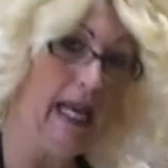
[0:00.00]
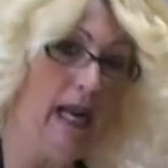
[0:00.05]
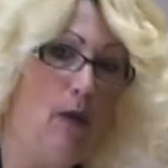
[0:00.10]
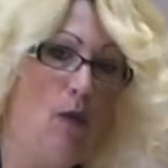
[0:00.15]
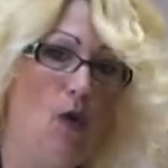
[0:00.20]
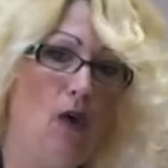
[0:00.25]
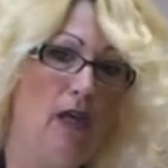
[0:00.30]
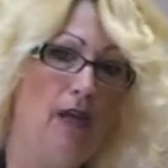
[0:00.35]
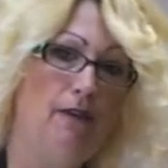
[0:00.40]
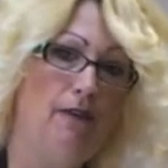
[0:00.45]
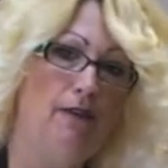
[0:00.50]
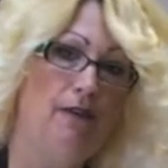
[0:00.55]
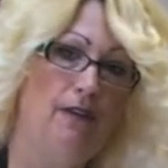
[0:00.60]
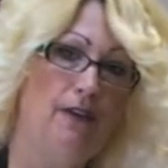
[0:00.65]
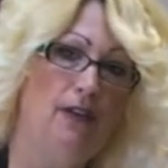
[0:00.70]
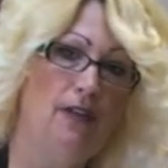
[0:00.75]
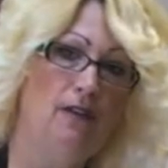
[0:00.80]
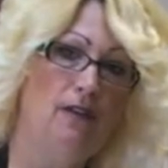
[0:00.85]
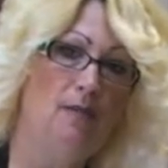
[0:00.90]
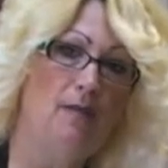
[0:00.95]
I want to
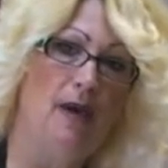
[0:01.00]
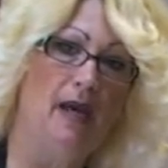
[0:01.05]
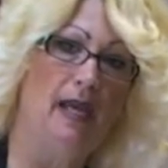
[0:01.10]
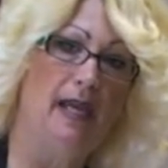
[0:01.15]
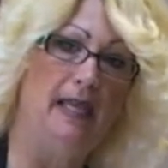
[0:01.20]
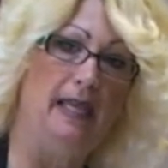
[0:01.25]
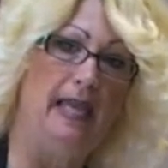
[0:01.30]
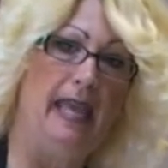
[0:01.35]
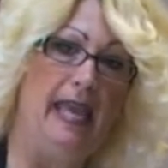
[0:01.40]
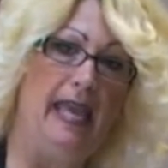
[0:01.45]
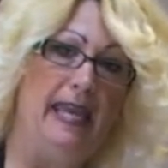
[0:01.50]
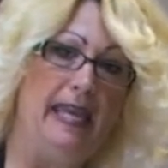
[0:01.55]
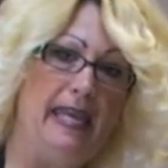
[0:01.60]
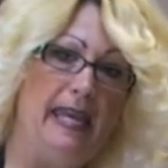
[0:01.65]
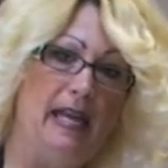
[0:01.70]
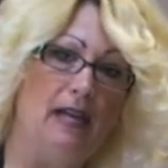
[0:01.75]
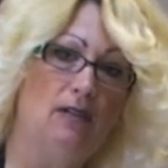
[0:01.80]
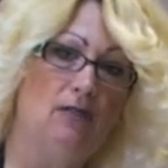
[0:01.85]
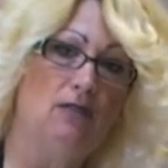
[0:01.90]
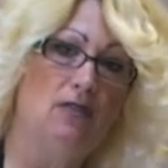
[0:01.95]
fill my eight
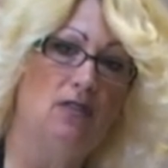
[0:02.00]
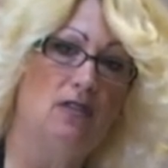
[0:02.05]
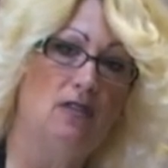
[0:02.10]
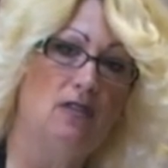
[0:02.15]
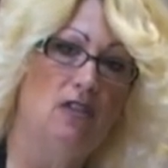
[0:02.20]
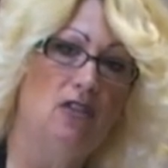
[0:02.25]
ounce